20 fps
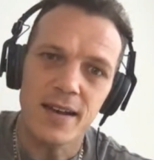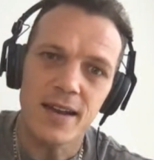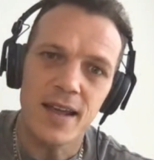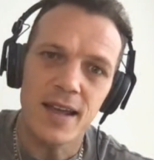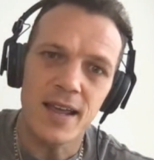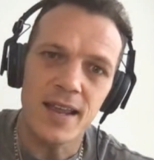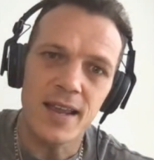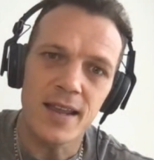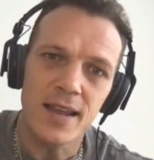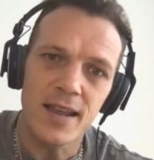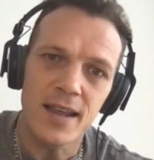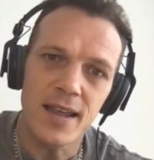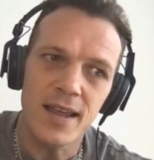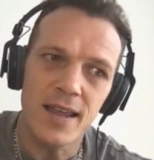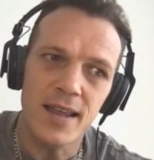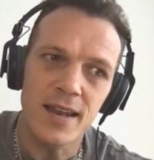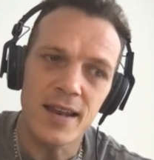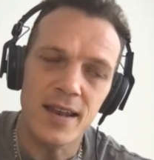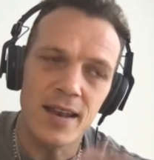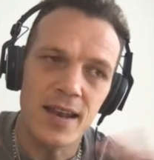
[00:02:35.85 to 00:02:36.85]
And,
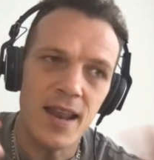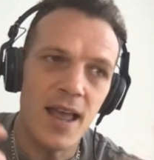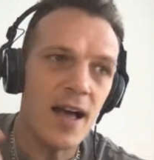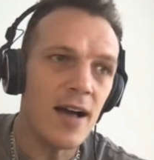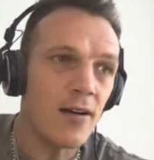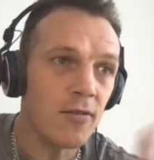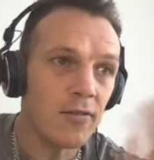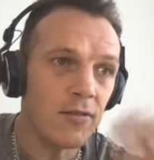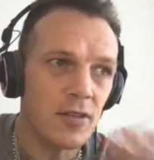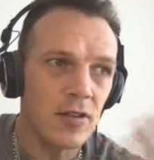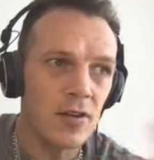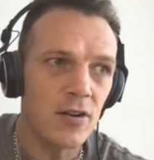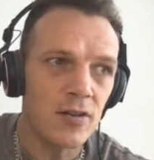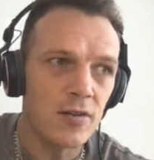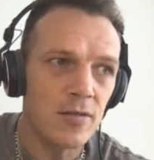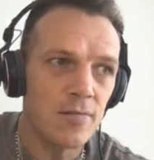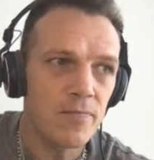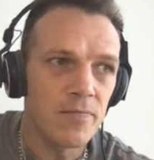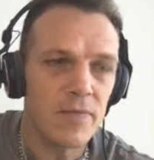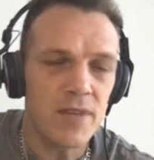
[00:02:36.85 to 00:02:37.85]
and now, you
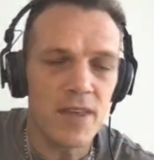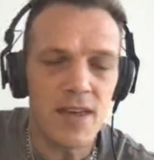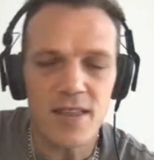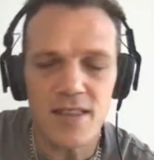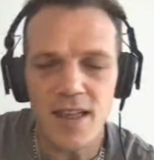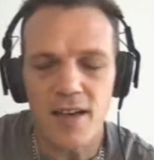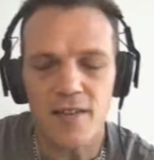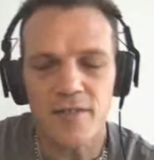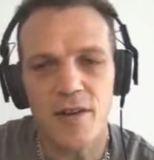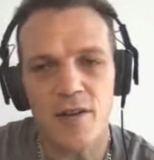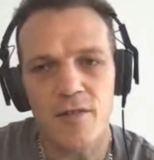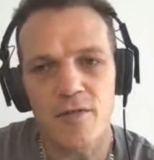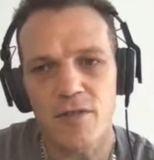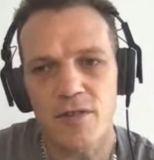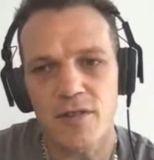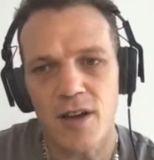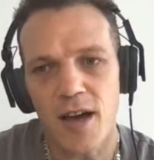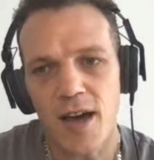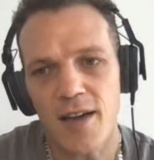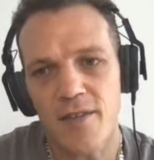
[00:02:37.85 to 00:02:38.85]
know, years after I've
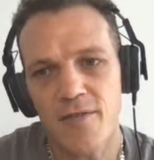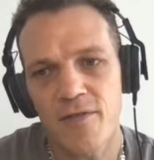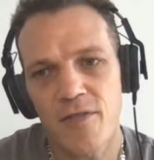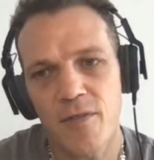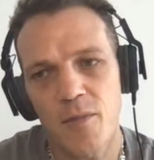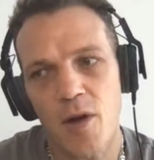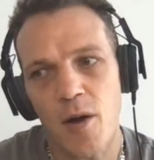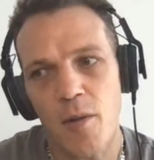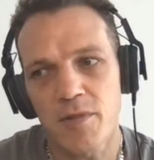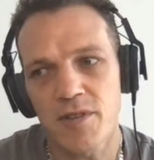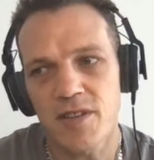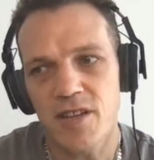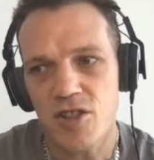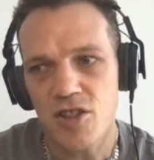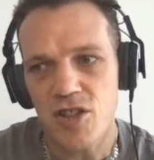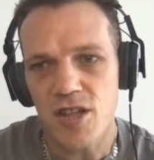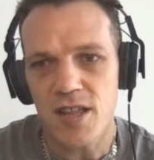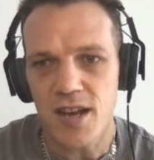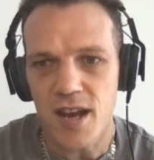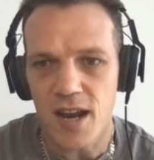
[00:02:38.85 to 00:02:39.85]
retired from
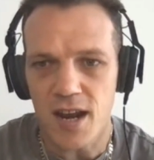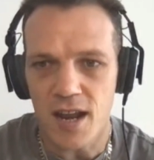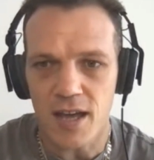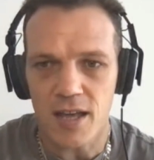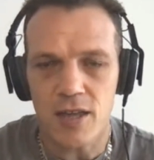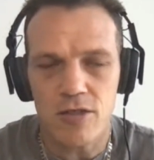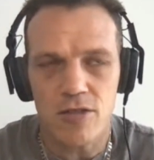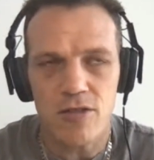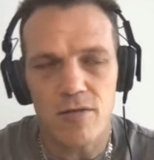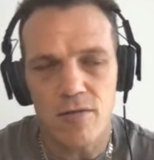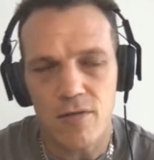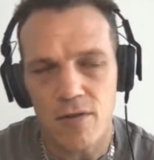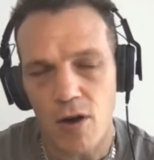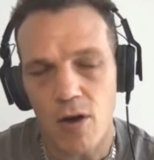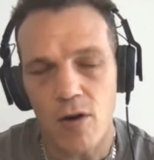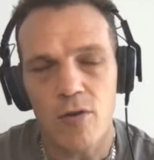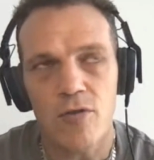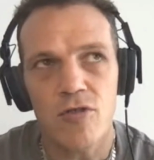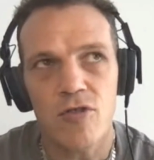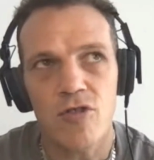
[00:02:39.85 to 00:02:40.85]
competition and I
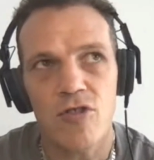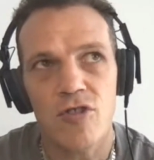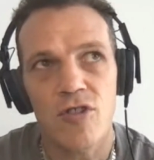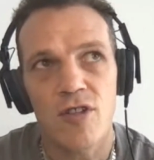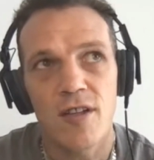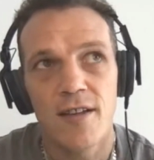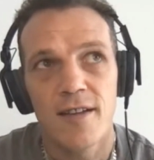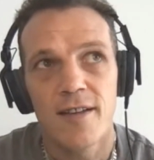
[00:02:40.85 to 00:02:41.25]
coach,